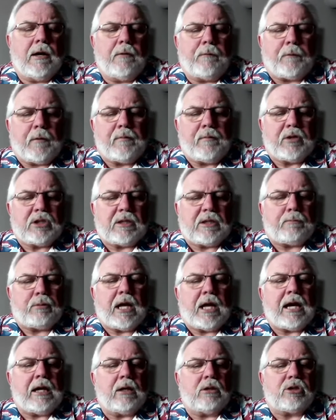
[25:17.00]
From the
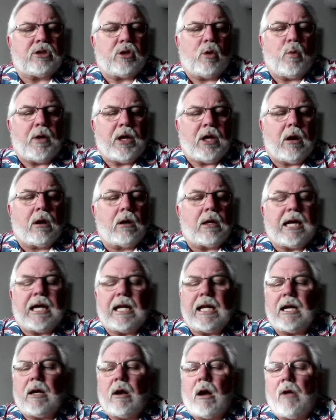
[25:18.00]
suppliers. So we are
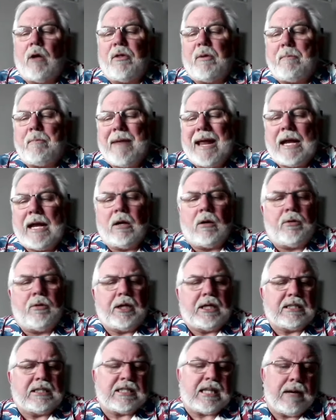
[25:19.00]
getting all the mail
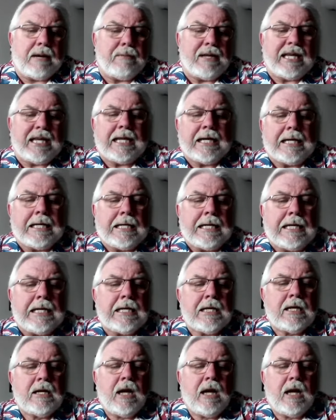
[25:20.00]
that is coming in.